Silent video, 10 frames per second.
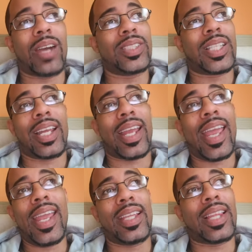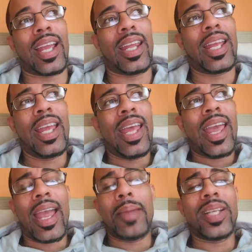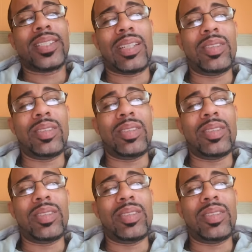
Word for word: I was like, hey, like, man,